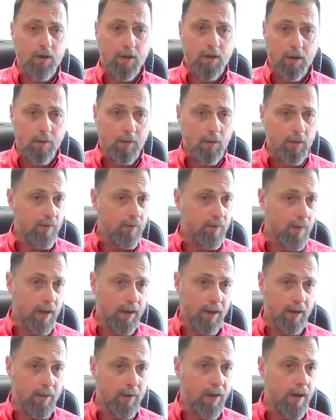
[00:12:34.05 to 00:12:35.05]
She can move
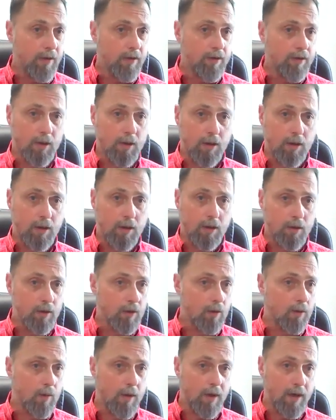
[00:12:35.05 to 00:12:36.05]
money around. She can do
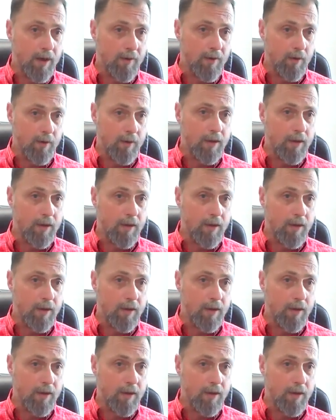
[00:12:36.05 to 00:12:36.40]
whatever.